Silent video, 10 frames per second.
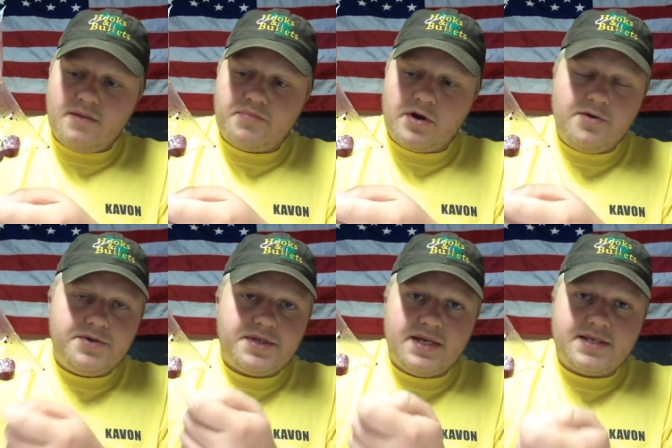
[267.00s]

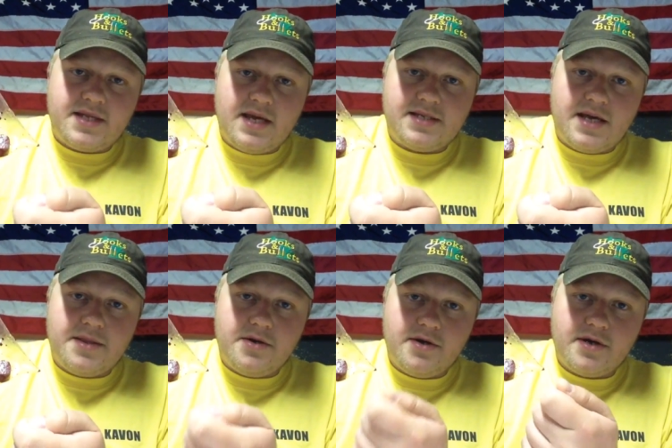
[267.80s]
Pros, it stays on
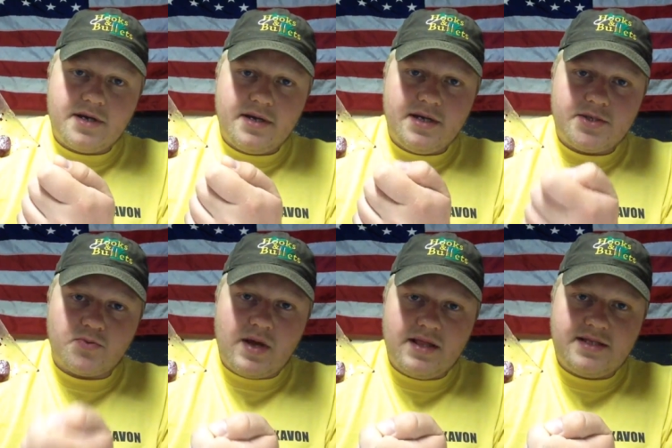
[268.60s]
the hook. It's
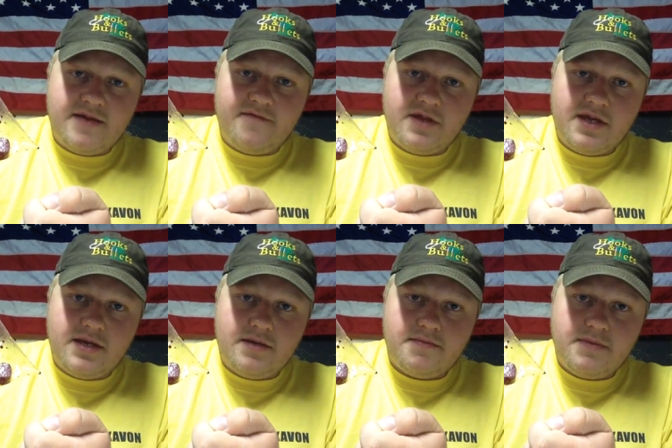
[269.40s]

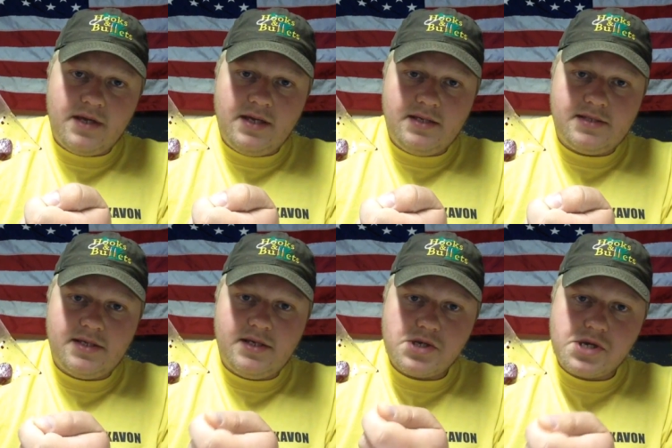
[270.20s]
relatively
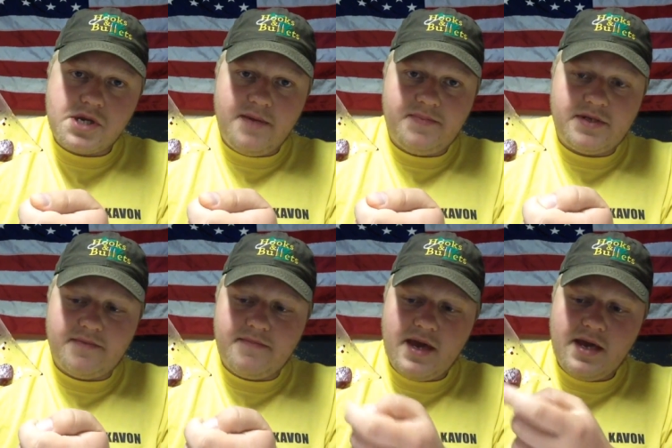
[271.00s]
easy and cheap to
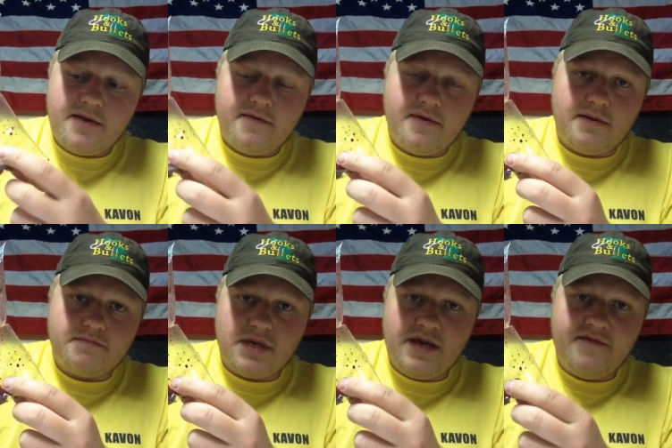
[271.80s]
make,
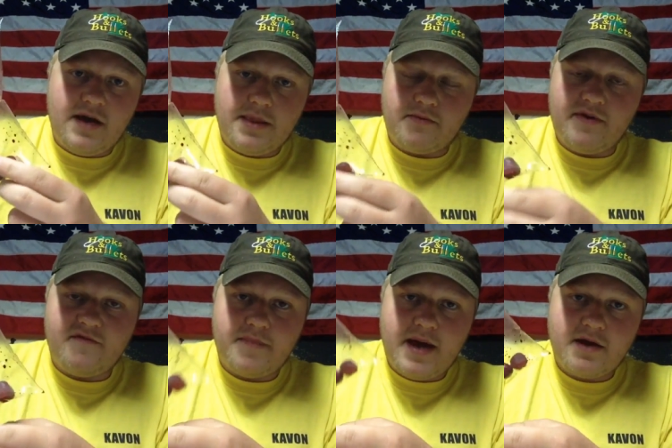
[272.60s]
even on the
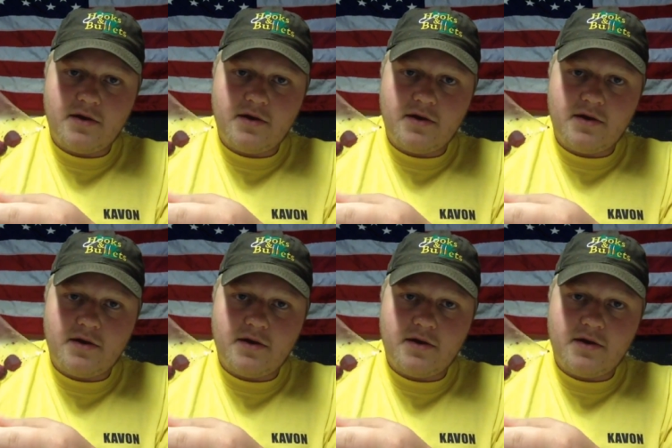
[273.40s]
riverbank.